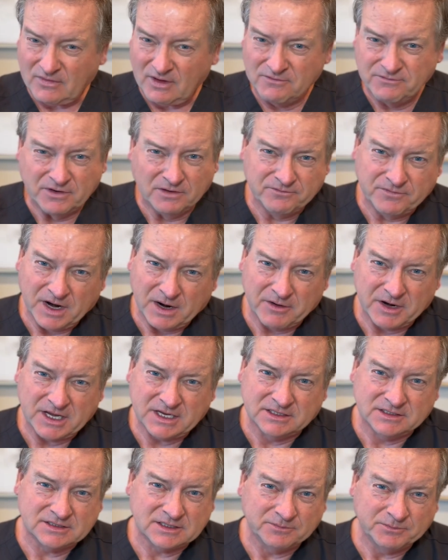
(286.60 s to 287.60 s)
from very
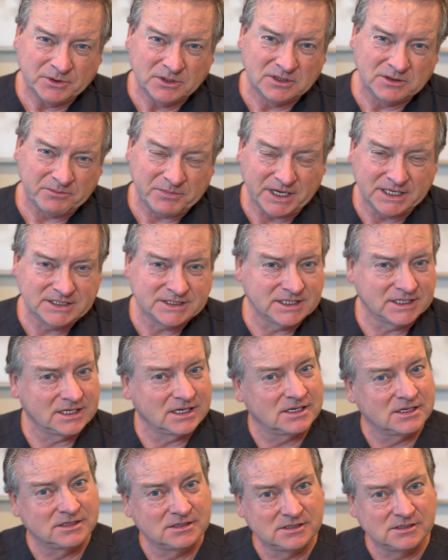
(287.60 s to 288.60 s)
simple and basic
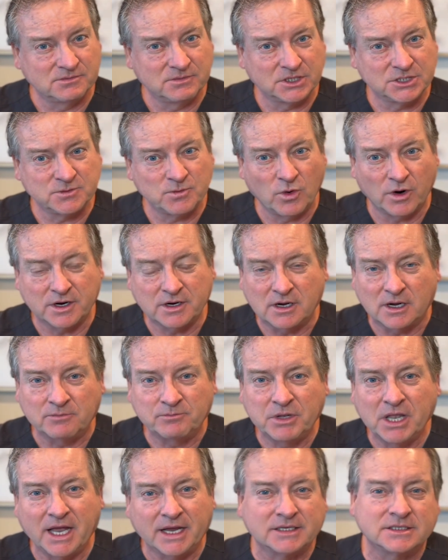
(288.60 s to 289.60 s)
to much more
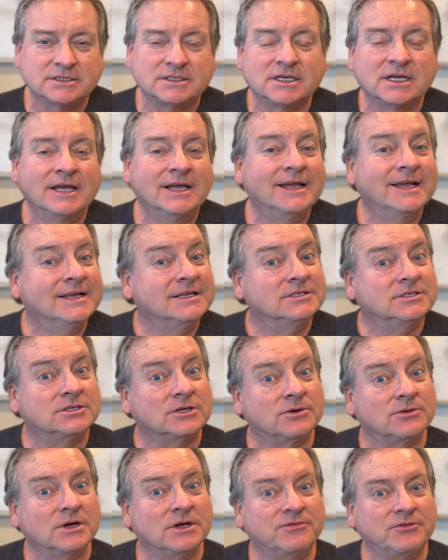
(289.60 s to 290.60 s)
complex.
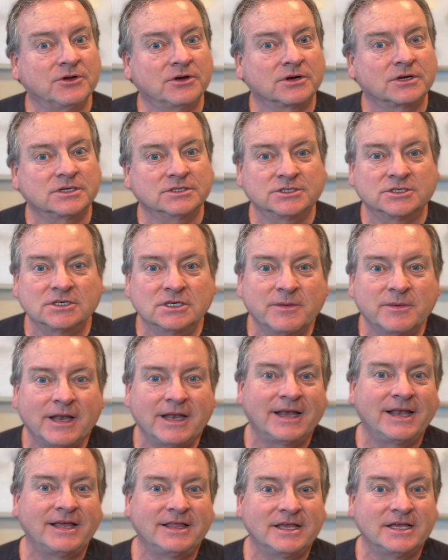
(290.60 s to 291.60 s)
So if you're concerned about
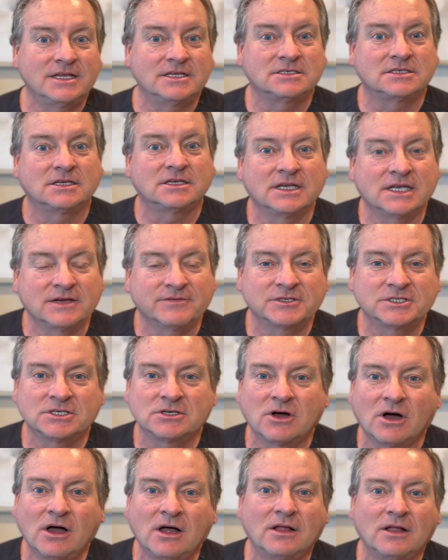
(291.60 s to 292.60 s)
any of these, give us a
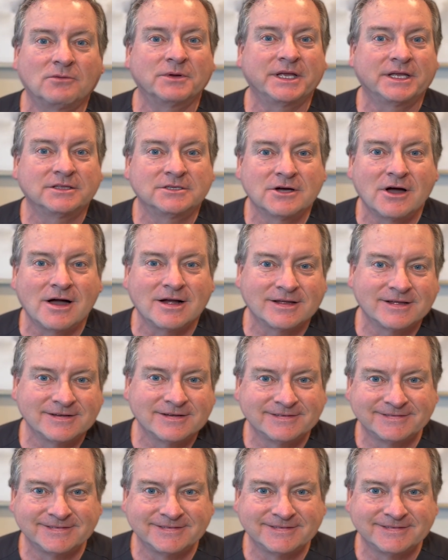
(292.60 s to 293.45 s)
call. We can talk.